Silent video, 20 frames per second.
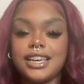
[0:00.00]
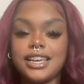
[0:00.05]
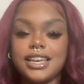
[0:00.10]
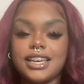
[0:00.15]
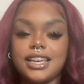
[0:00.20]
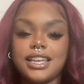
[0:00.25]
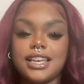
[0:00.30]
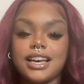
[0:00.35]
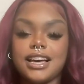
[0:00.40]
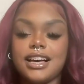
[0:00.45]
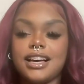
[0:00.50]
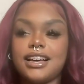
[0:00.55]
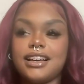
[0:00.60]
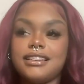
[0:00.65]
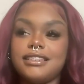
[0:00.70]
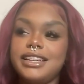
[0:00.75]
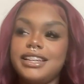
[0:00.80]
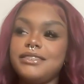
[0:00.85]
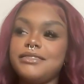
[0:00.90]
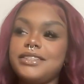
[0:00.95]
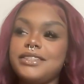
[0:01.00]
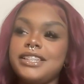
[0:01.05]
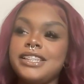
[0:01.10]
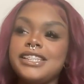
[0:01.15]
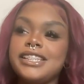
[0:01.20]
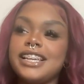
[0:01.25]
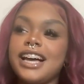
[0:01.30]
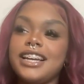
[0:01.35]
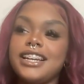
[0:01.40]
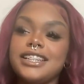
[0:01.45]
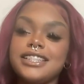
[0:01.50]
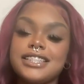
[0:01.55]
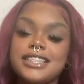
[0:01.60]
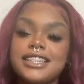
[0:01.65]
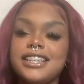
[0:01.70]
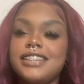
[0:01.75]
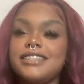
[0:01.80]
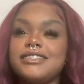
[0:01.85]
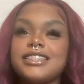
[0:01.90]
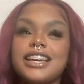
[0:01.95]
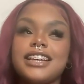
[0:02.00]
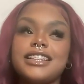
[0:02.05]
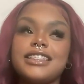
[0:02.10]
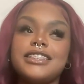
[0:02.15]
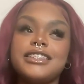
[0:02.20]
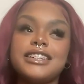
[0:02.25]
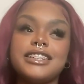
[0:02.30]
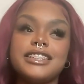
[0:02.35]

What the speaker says: It was, honestly, it's like the